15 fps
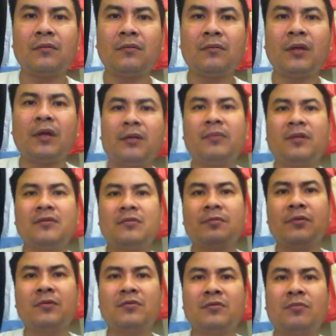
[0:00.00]
Well, I'm not
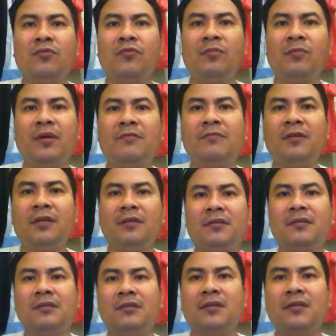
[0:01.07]
supposed to move my feet.
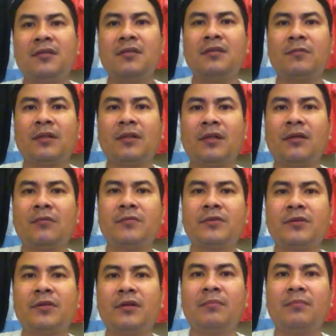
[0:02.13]
This is what I
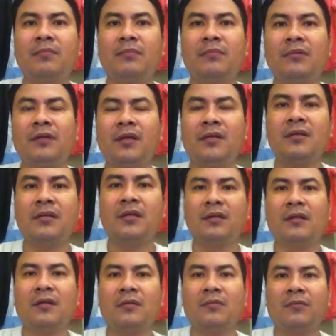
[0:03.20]
observed yesterday.
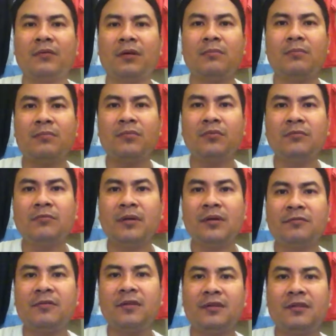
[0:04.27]
When I move my
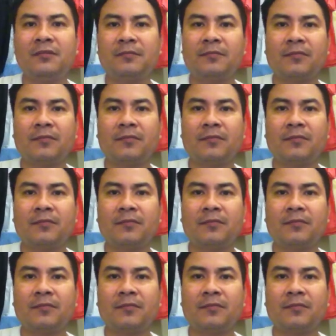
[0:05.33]
feet,